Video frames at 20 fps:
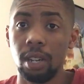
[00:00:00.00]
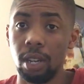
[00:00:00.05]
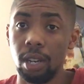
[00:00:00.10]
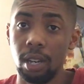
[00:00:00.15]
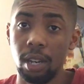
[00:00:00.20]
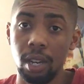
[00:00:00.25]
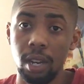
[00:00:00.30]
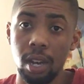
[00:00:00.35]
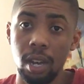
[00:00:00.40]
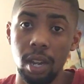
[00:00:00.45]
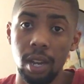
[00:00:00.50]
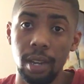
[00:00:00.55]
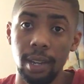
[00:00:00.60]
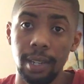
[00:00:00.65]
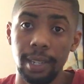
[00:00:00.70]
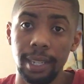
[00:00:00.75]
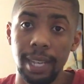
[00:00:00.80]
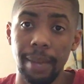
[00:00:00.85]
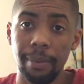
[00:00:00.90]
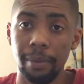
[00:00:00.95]

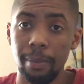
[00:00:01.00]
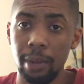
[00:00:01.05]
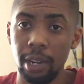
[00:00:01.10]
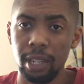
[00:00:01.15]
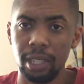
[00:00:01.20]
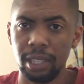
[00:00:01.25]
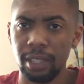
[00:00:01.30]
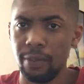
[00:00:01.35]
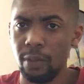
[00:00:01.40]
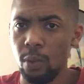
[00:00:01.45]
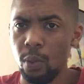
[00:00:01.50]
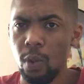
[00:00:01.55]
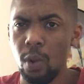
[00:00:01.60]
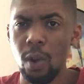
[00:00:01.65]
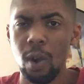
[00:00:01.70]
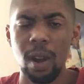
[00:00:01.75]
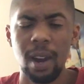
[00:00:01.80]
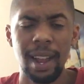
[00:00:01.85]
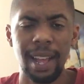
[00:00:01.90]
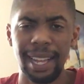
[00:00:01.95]
on Captain America Civil
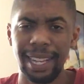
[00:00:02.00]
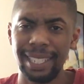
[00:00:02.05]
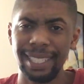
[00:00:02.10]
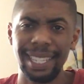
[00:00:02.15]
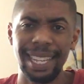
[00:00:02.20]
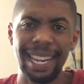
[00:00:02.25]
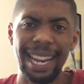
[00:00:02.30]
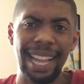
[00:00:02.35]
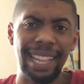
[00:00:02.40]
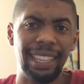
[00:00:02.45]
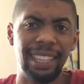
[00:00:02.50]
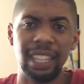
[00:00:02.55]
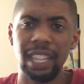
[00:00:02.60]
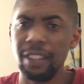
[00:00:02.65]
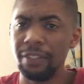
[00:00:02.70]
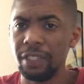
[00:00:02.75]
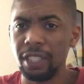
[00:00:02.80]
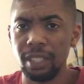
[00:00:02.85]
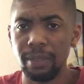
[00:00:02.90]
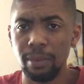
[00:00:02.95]
War. Like I said, I
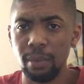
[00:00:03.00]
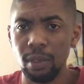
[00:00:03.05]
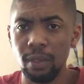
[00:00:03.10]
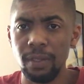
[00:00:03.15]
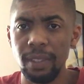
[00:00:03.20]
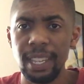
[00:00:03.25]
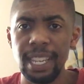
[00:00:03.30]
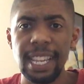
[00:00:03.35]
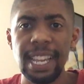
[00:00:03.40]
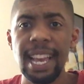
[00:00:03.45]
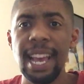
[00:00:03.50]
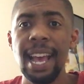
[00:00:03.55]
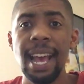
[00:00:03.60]
love this movie.